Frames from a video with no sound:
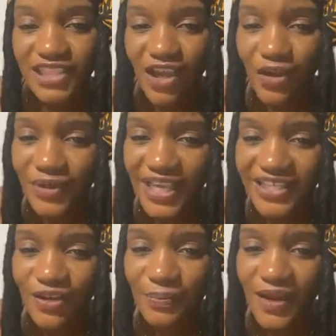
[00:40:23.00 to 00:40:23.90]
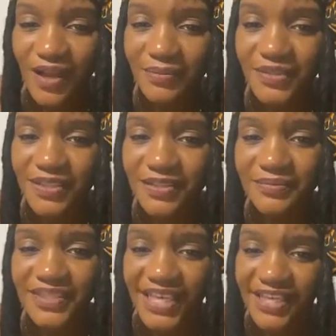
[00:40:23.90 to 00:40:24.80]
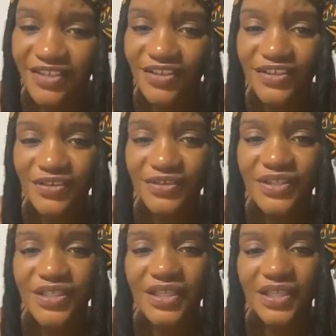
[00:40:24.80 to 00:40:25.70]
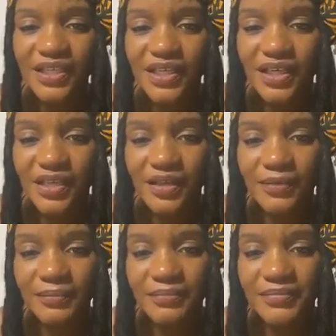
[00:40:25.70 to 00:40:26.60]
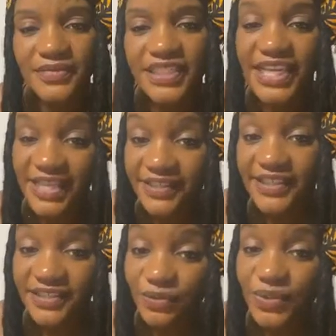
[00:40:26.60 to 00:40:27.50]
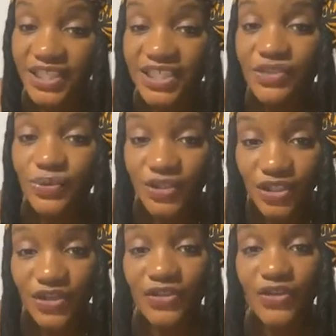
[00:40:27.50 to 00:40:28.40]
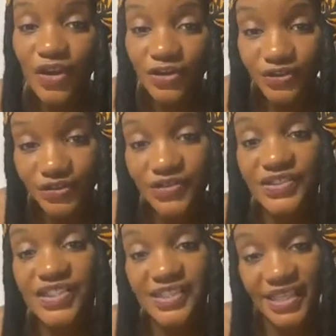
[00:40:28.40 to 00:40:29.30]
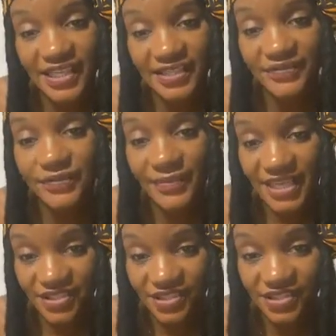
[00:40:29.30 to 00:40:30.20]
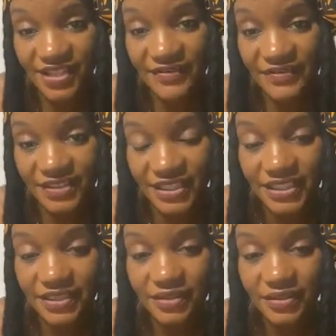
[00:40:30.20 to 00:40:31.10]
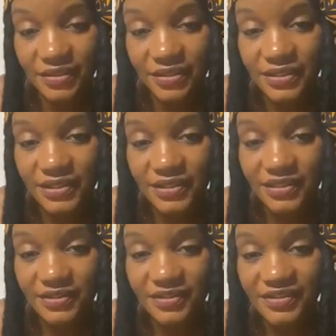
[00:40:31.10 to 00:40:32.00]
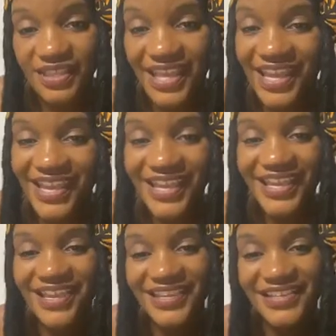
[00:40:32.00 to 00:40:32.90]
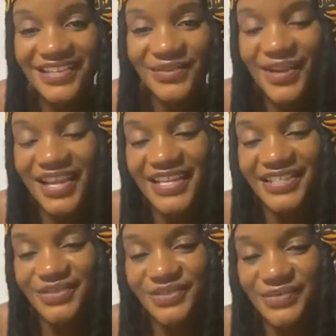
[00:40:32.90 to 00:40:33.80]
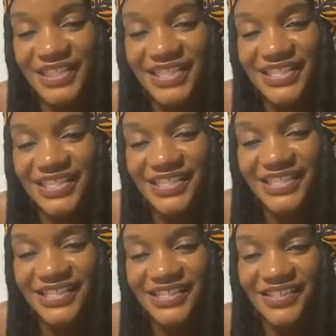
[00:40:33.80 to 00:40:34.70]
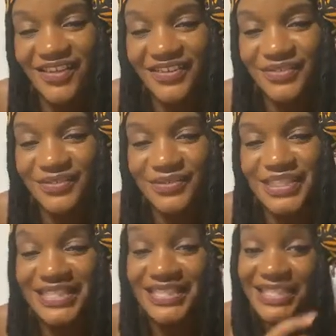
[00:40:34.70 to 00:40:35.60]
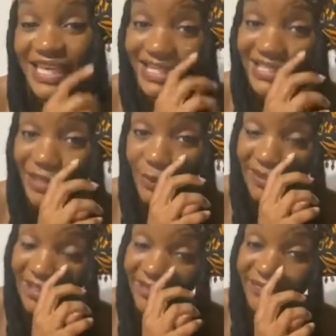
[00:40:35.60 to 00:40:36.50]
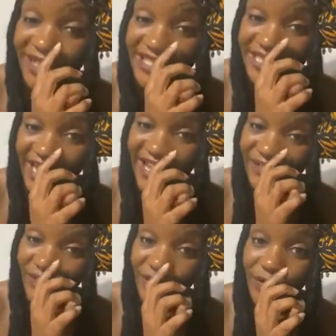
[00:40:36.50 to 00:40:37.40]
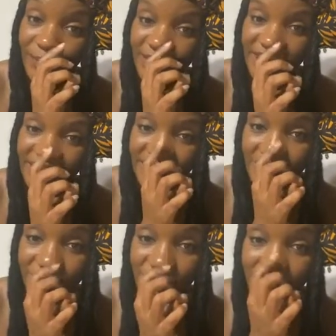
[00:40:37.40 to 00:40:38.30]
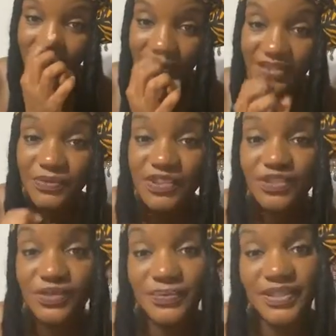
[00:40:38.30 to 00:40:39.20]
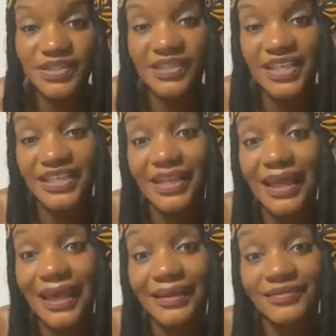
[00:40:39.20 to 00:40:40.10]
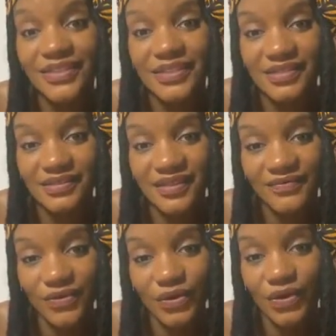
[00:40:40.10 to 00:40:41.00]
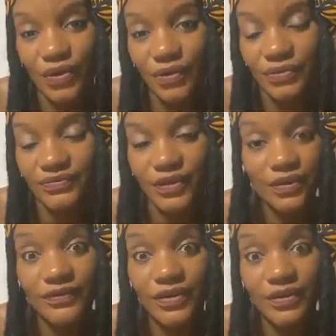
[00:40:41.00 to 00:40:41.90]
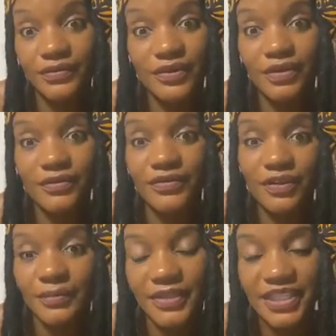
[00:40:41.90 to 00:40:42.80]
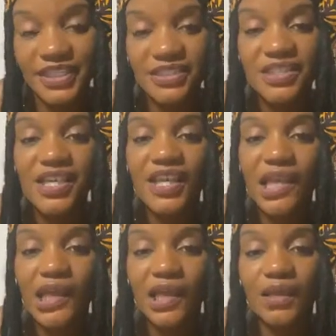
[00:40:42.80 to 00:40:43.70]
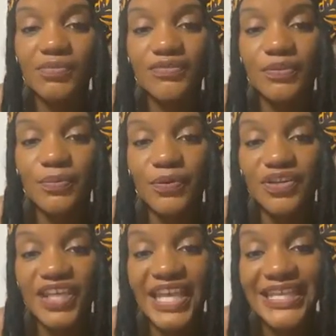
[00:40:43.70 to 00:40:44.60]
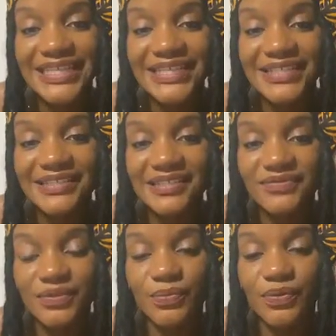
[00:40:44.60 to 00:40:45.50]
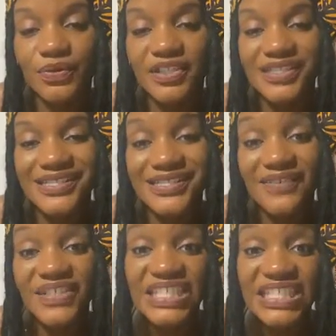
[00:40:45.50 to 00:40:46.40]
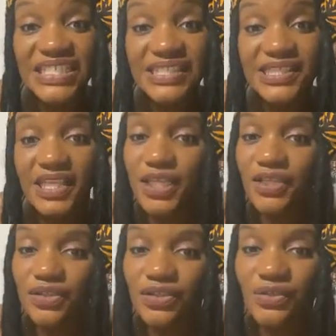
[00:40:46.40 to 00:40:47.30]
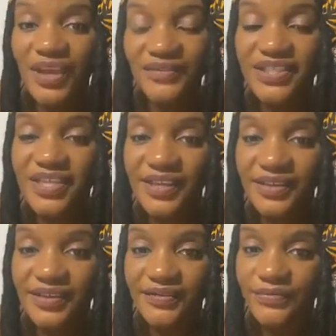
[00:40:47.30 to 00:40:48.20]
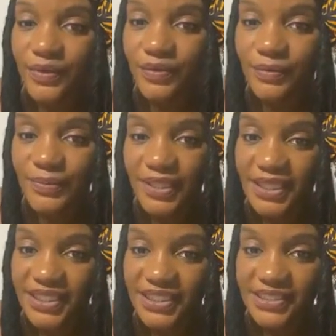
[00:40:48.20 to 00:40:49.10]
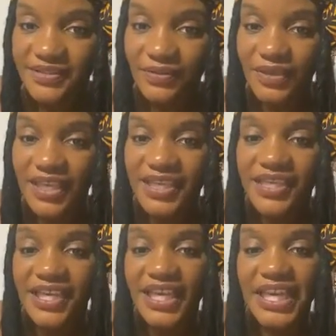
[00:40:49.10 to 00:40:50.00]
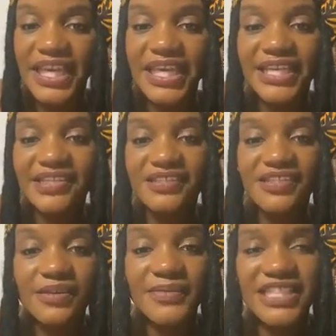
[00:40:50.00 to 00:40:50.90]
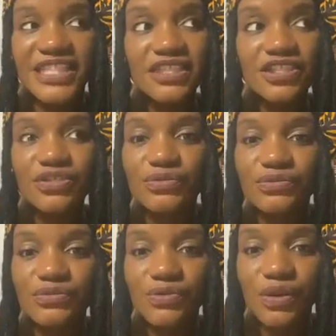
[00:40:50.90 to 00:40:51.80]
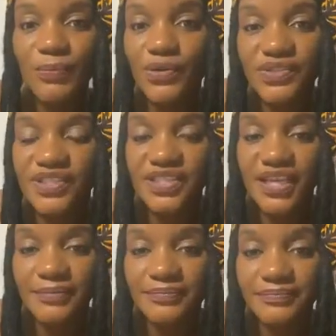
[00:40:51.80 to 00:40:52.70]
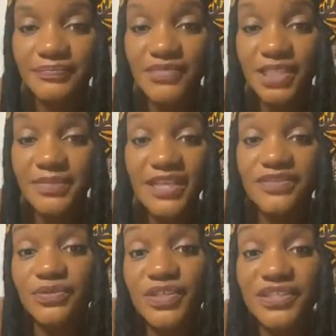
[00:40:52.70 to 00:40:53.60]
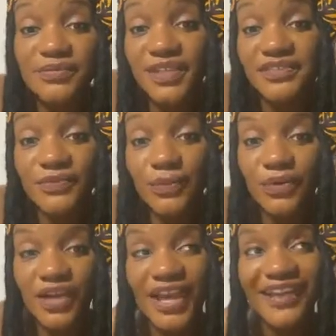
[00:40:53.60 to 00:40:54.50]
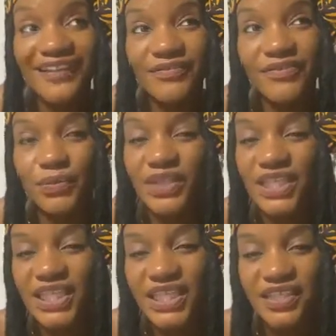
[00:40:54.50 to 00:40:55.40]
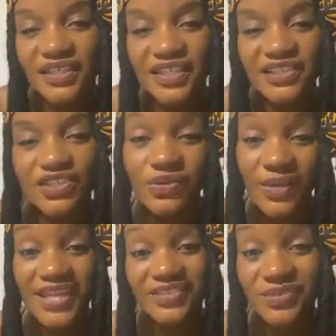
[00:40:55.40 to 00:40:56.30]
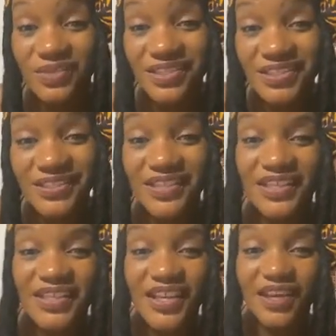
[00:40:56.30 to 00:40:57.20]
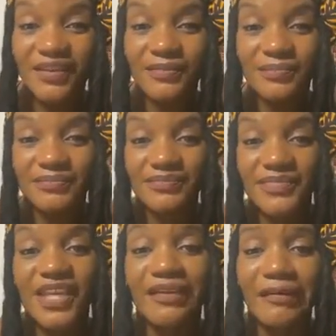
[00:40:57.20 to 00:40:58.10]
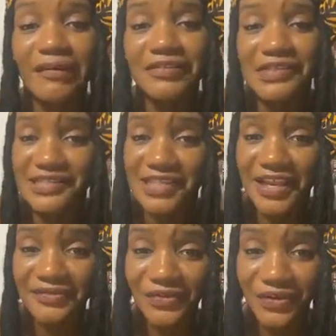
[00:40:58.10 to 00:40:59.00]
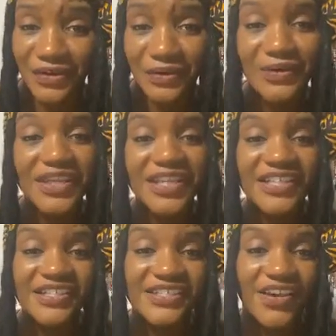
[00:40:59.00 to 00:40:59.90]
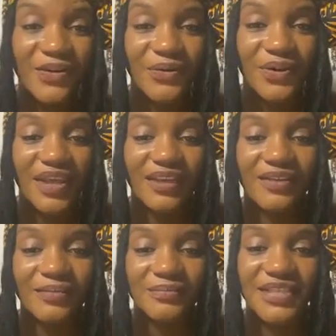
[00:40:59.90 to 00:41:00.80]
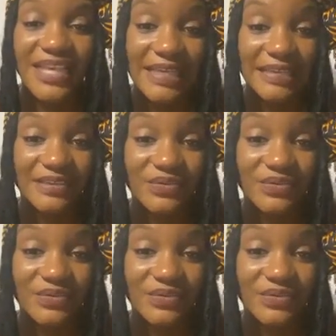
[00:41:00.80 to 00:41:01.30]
Okay, no problem. Yeah, girl. Yeah, in the reading, you will learn all your 13 sign information. Definitely. Yay, that's right. Do them cleanses. Y'all do them cleanses. It's so many of us that have Virgo planets too. It's really trippy. Like a lot of us have Virgo planets. If you're born in the 80s, if you're born in the 70s, you have a ton of Virgo planets, okay? And at least 2 most of the time. Sometimes 3, sometimes 4. I have 3 and 2 asteroids. There's a lot of Virgo. So, yeah,